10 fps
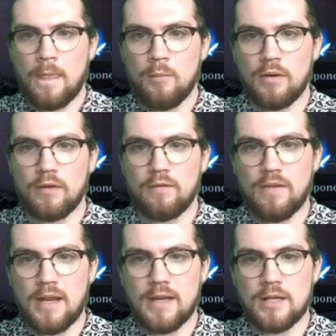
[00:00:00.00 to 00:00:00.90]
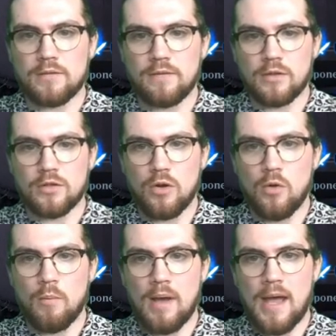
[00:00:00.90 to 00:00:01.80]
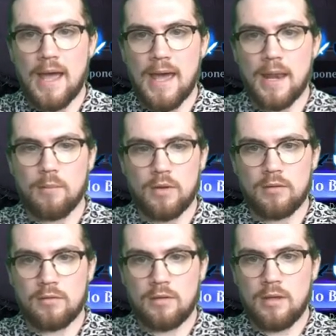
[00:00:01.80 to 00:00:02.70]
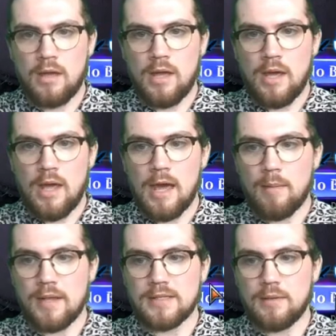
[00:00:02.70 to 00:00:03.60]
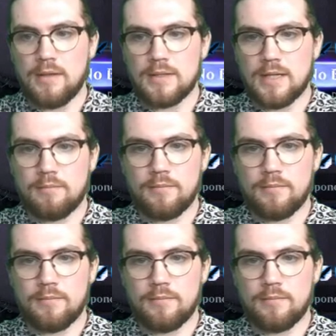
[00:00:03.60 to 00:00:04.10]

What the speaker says: But if I can find an answer for the Tome Anima, I might still be in this game.